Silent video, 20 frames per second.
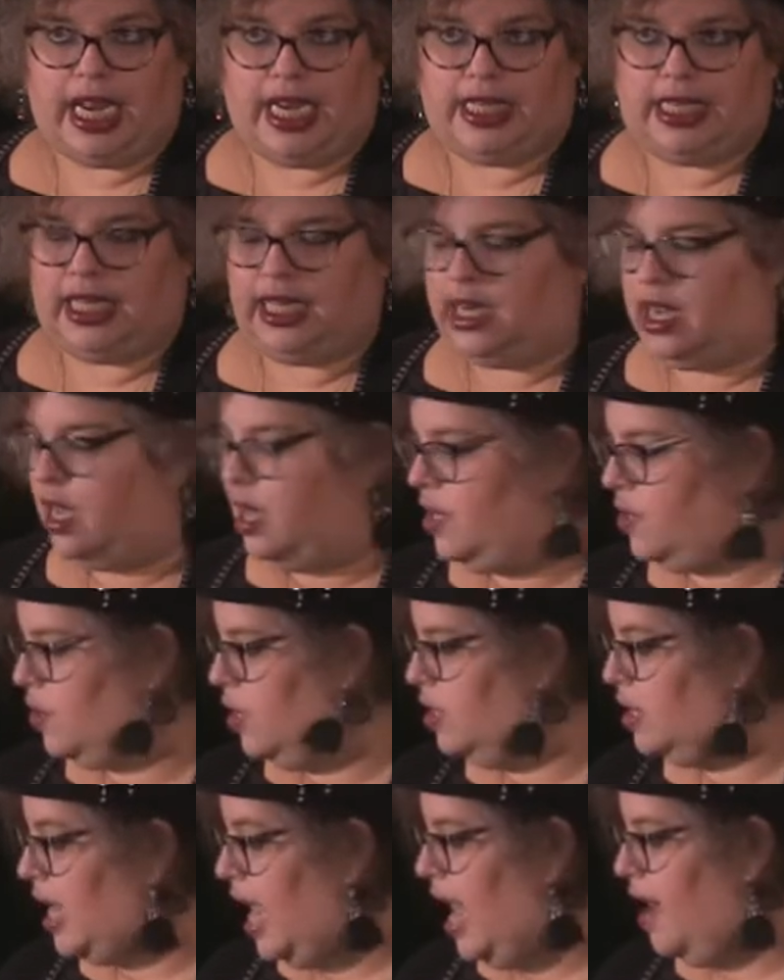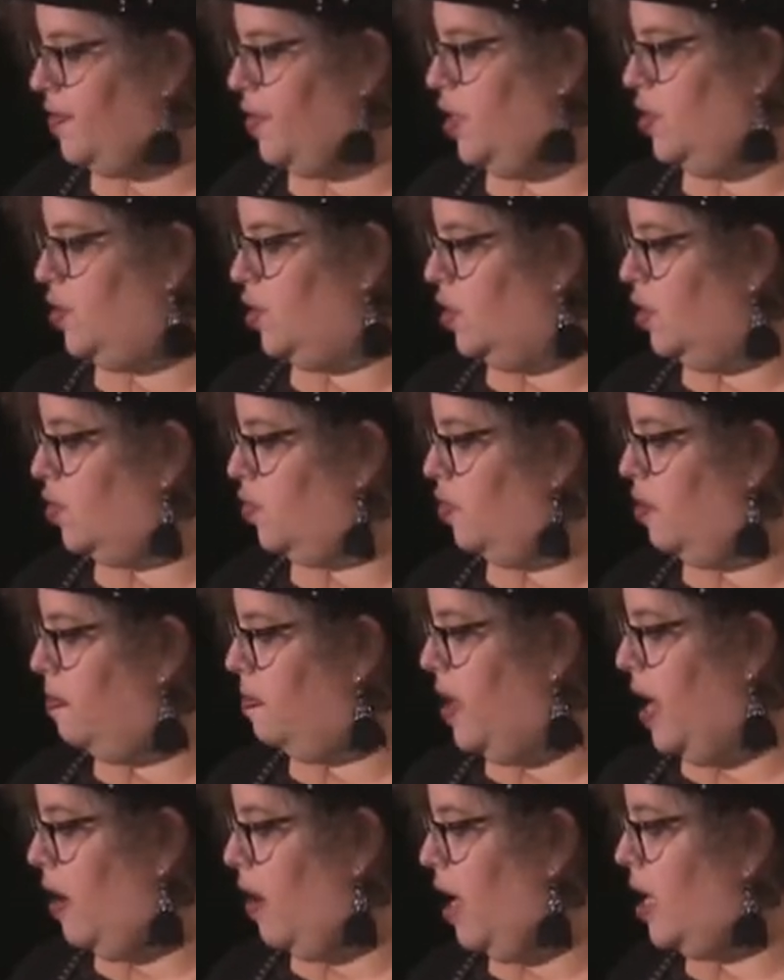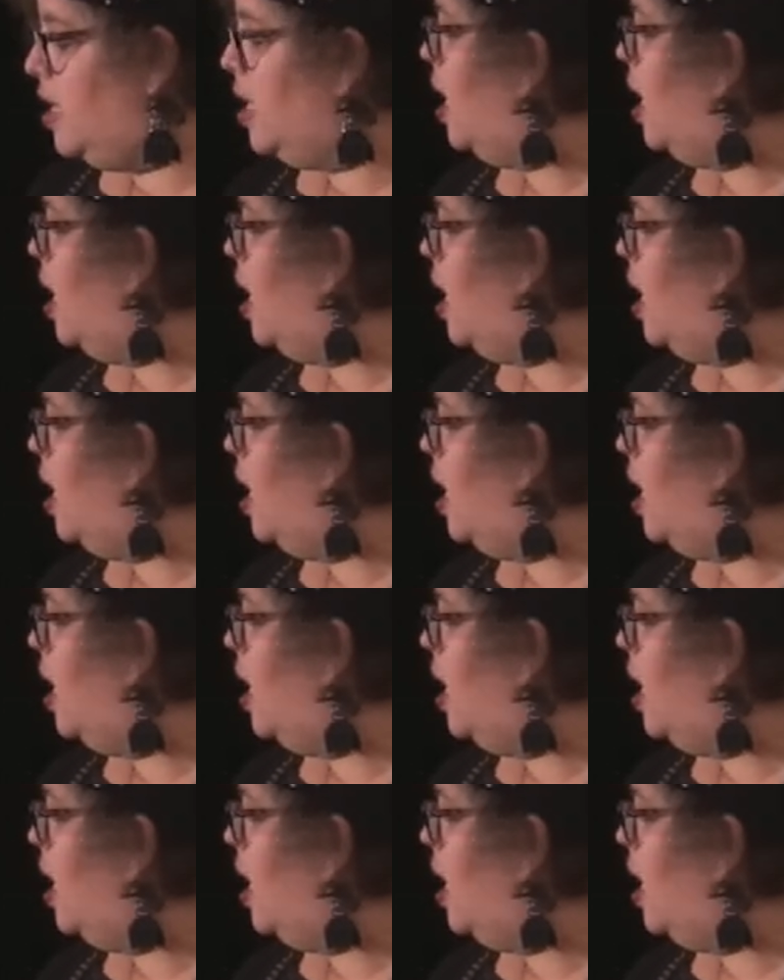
1800s after the children were buried.